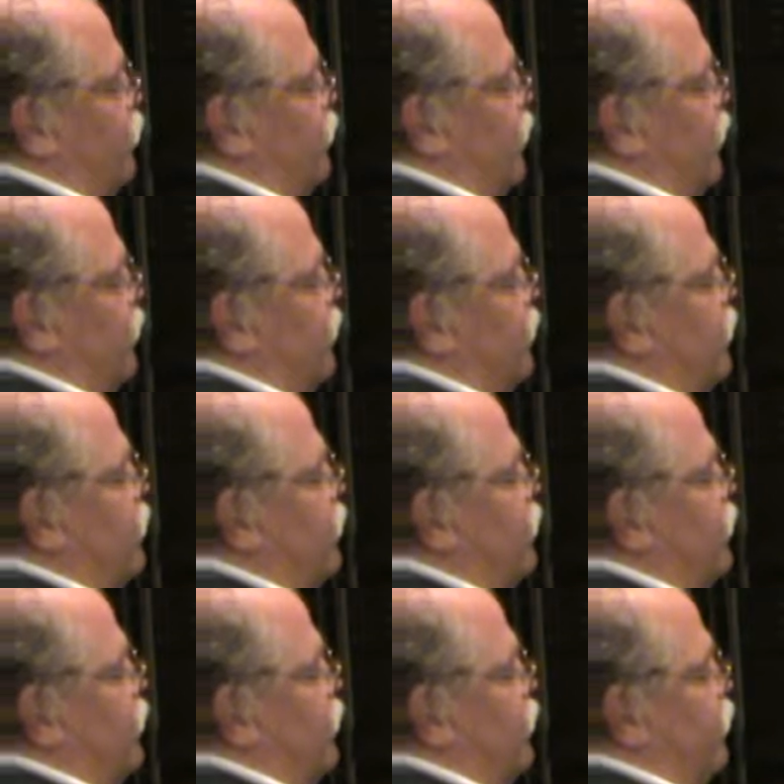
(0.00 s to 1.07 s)
bit.
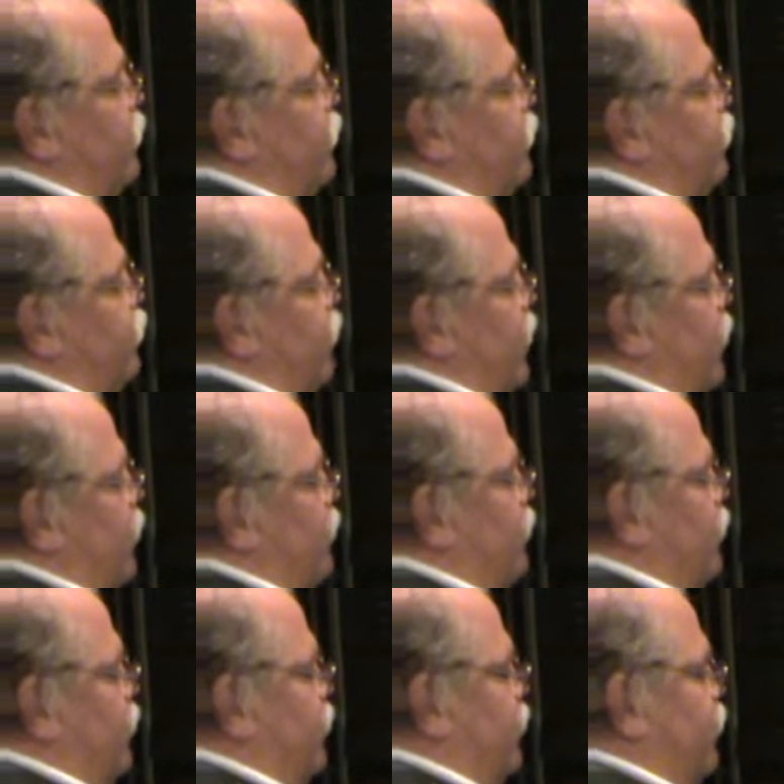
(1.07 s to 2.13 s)
A good shadow
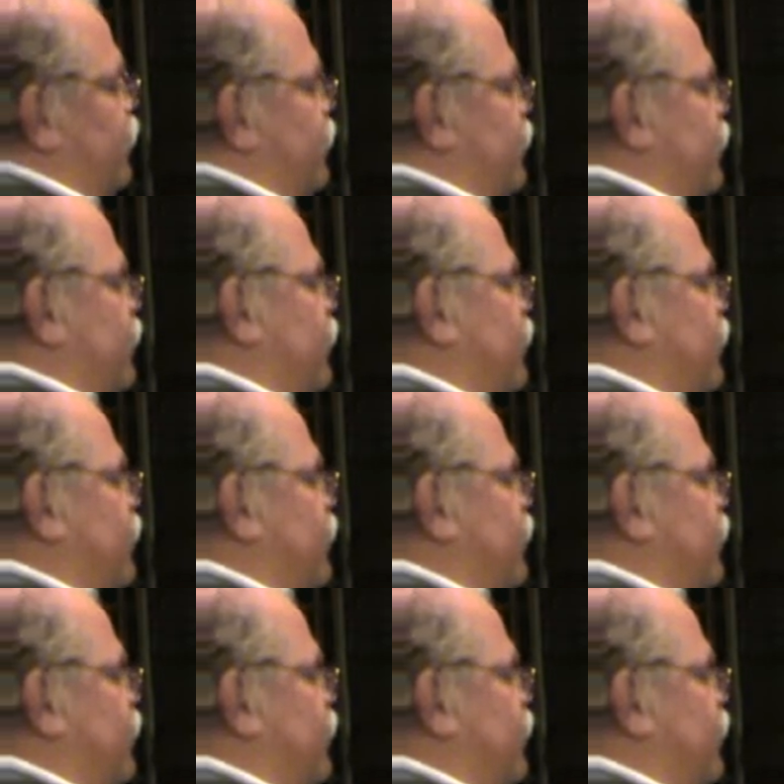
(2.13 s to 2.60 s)
color. Let's get it